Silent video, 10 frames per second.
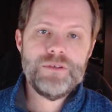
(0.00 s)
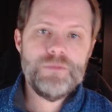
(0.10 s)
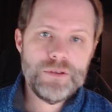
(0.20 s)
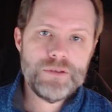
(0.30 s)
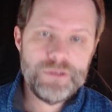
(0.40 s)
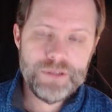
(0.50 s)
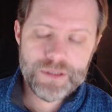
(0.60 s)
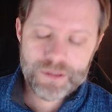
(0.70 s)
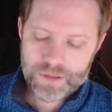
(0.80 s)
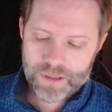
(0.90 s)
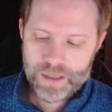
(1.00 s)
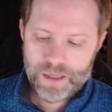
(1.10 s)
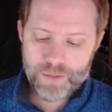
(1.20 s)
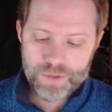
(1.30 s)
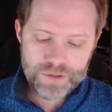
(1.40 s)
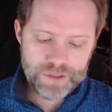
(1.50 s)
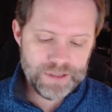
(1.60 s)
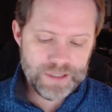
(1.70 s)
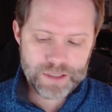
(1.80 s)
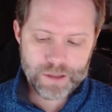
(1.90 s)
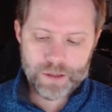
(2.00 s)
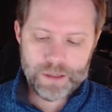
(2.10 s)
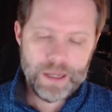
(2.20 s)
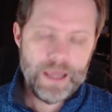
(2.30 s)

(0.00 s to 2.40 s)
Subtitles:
abused, and discarded.